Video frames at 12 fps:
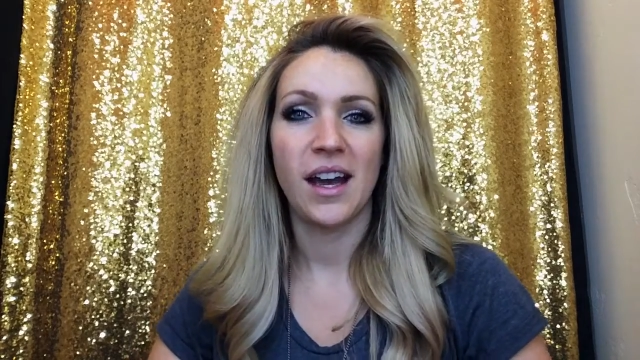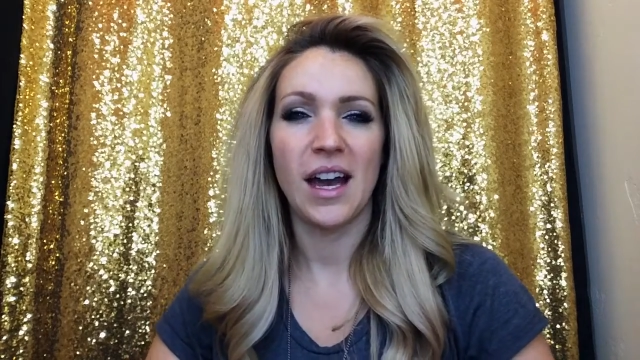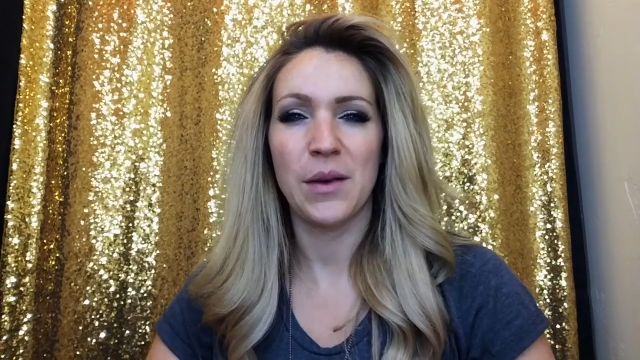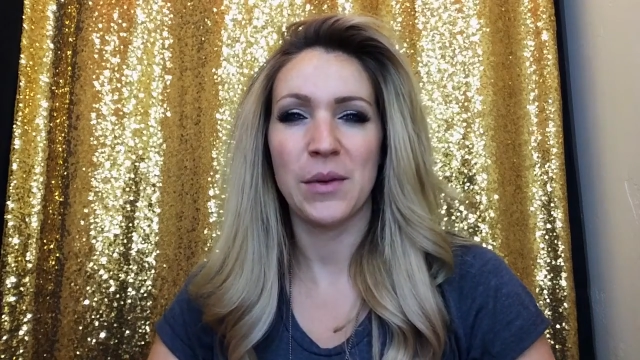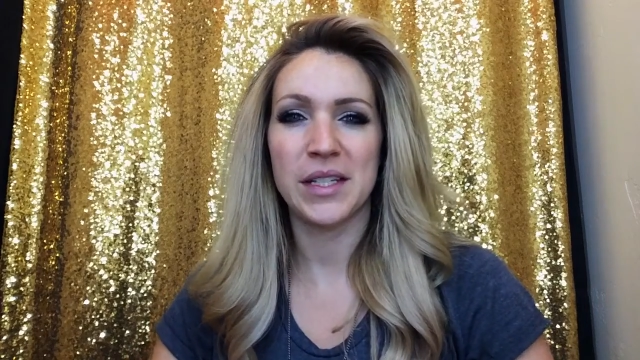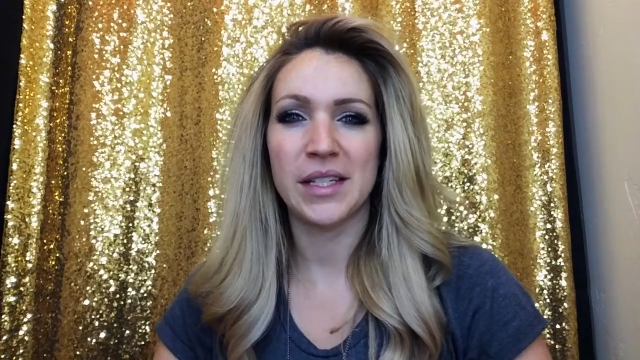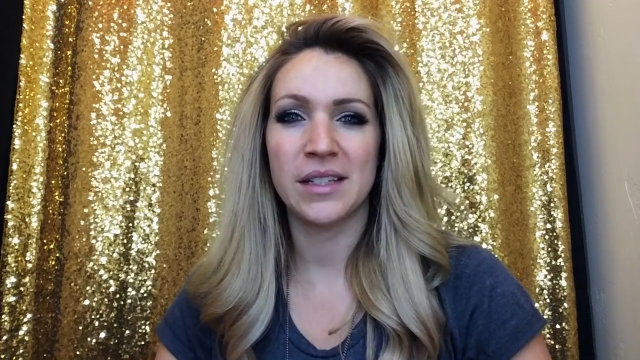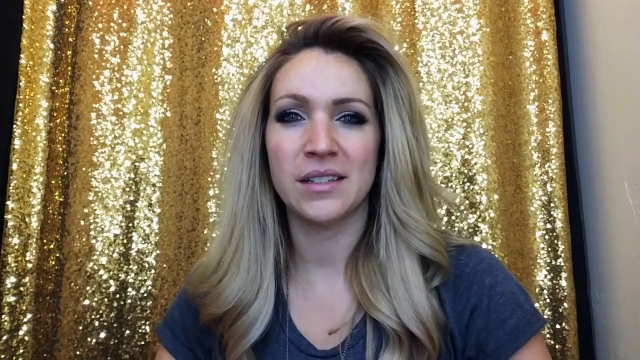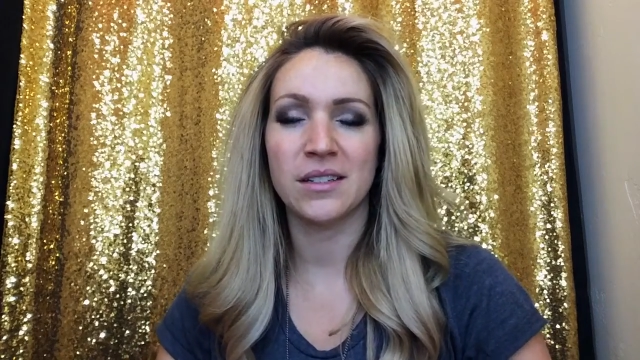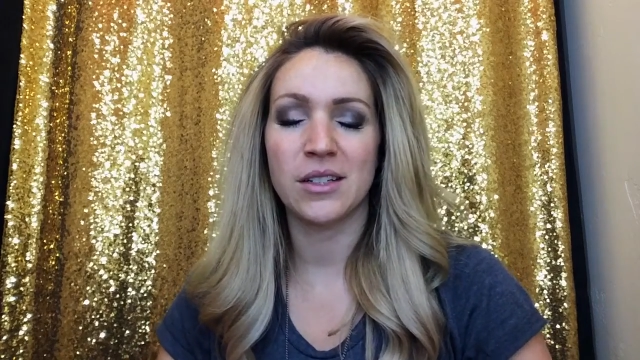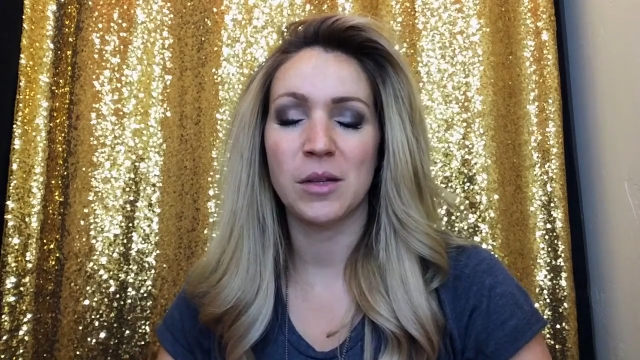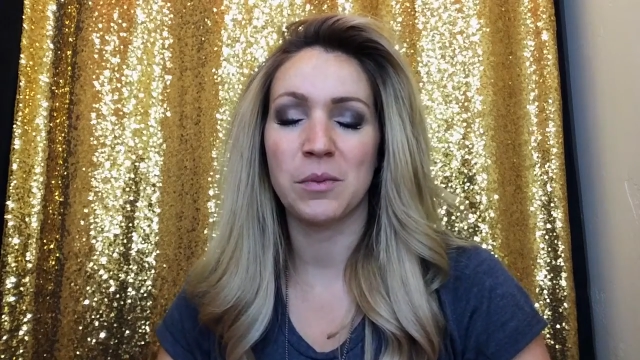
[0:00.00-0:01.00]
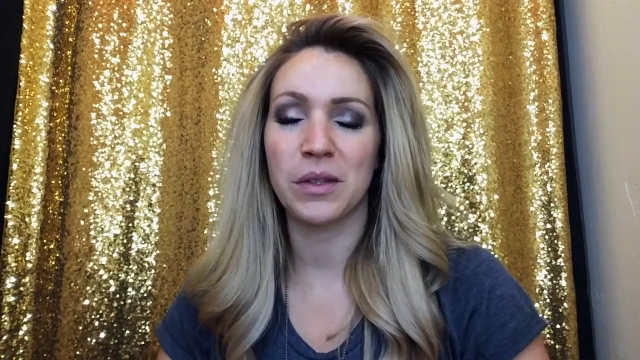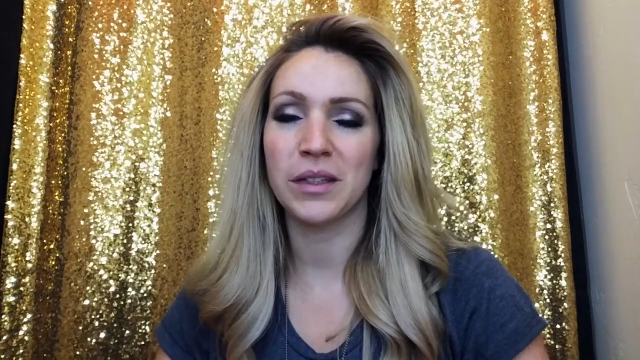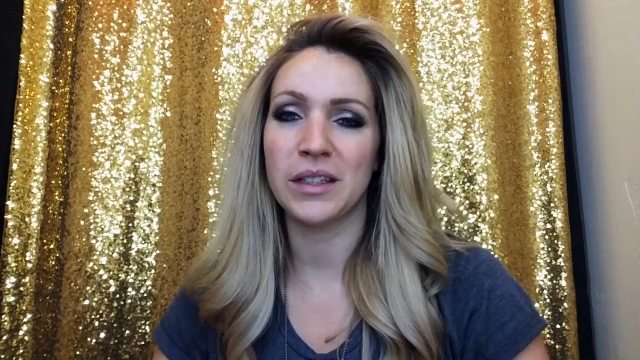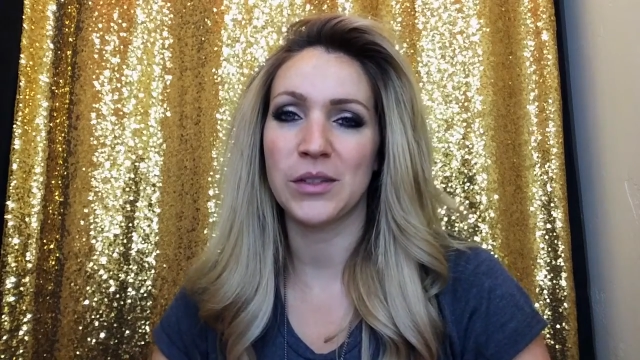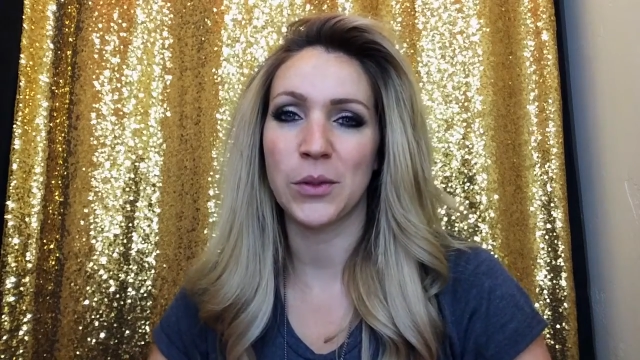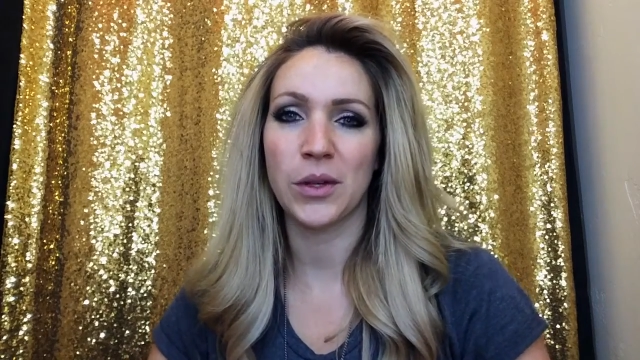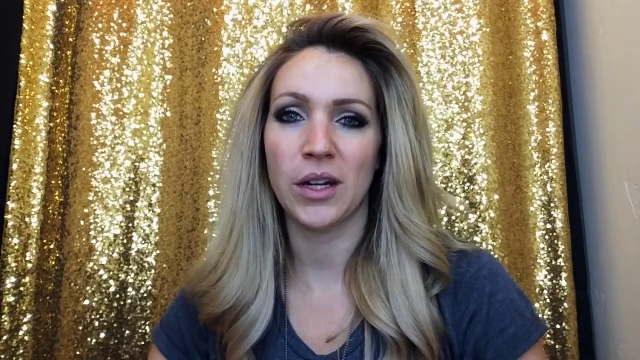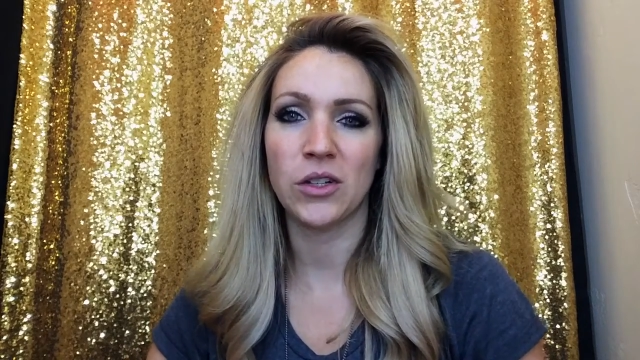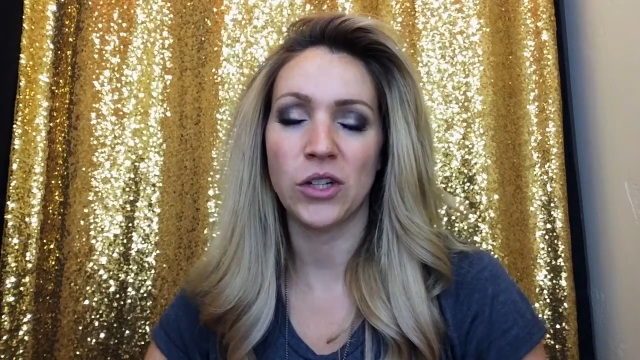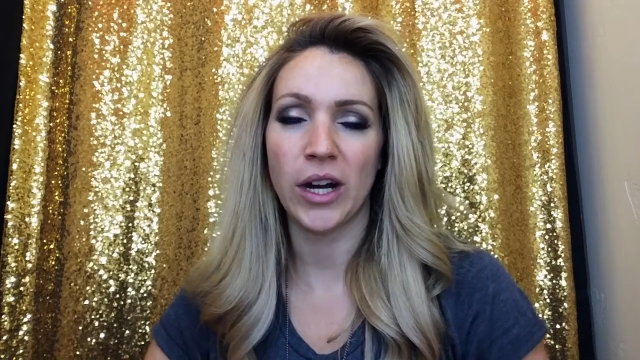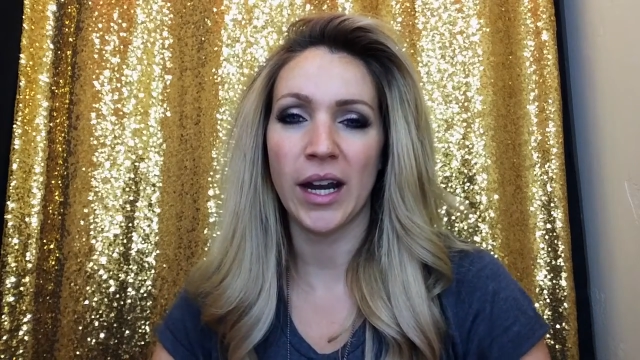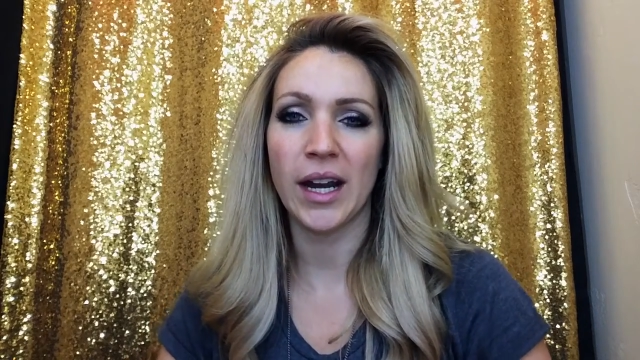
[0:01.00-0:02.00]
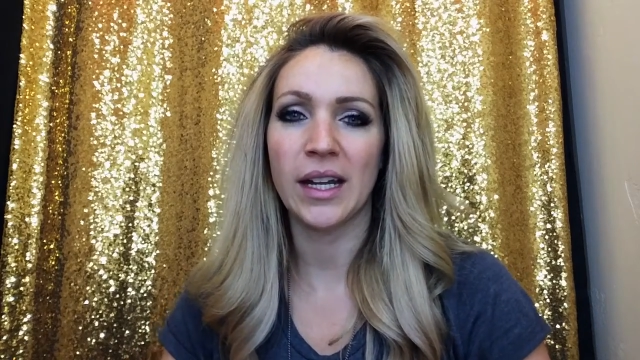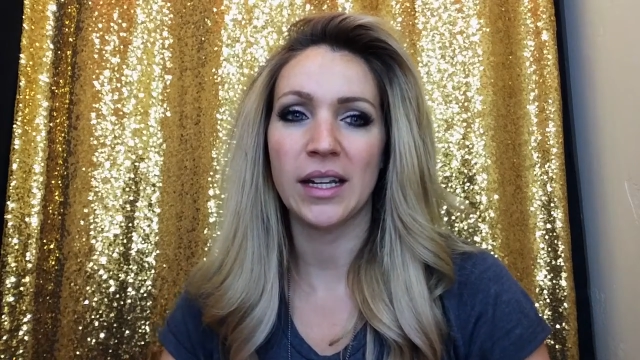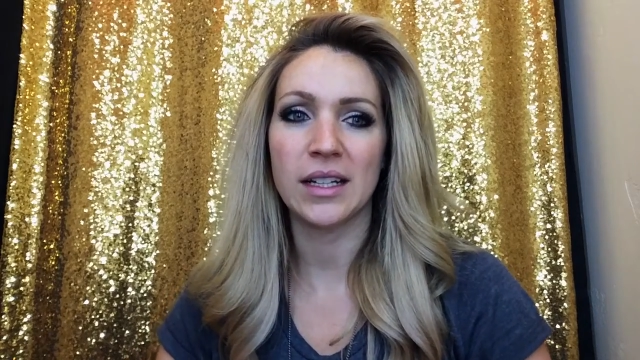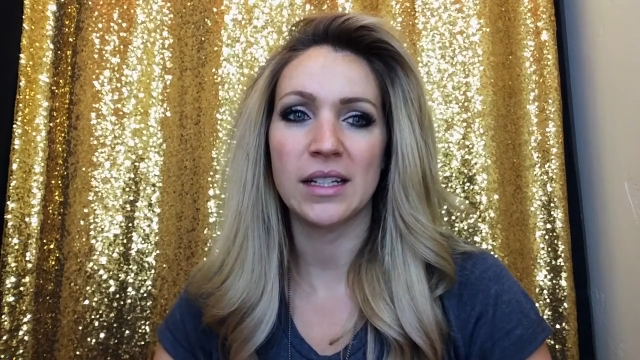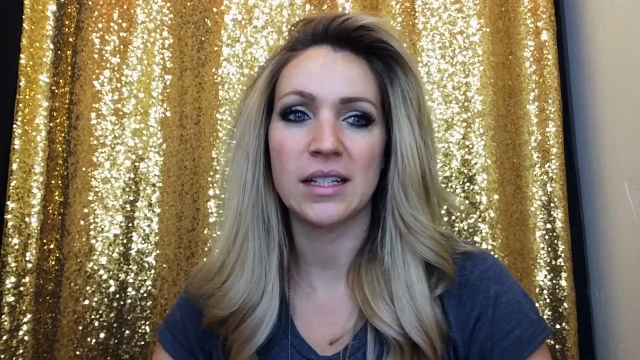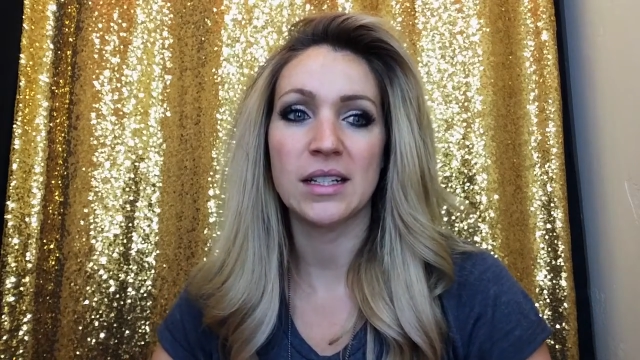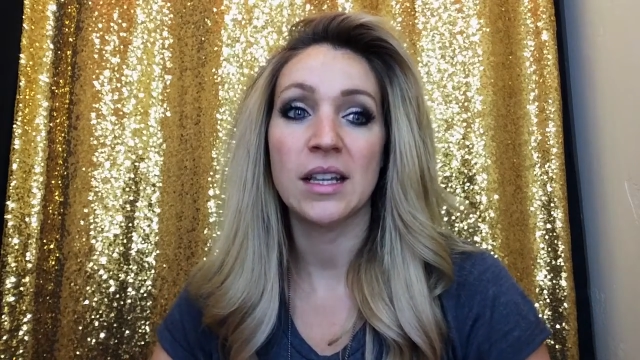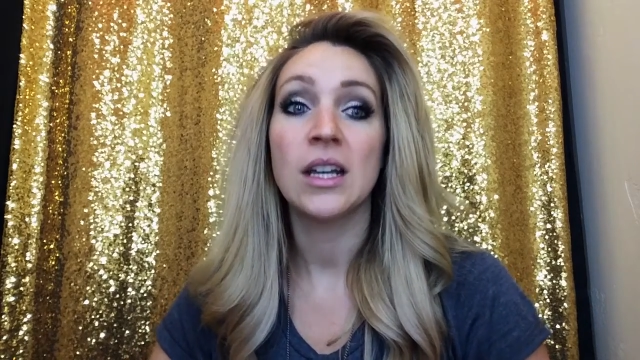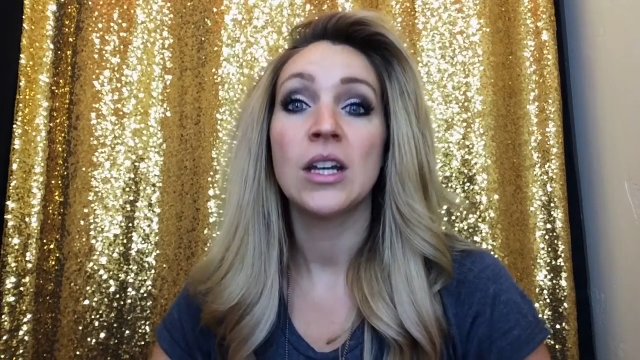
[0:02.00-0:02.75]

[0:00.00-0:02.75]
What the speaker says: I wasn't completely sold on trying it because